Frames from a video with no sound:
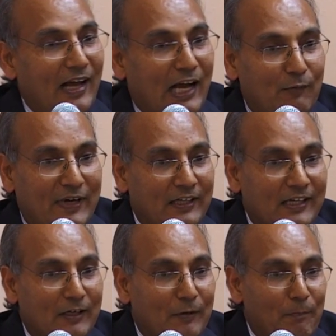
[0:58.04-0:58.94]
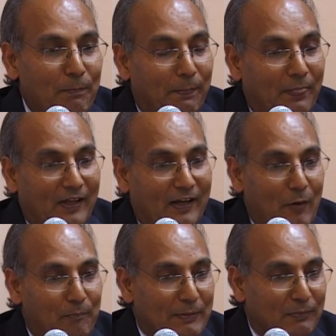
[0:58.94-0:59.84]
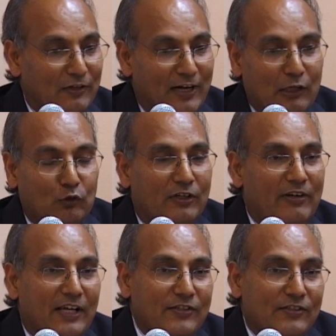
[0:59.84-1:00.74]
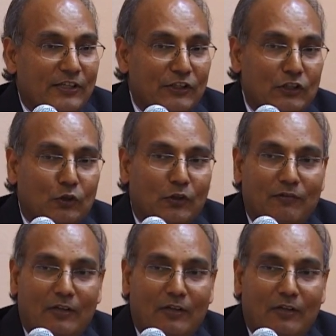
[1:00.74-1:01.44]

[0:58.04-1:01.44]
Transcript: And when people try to address the issue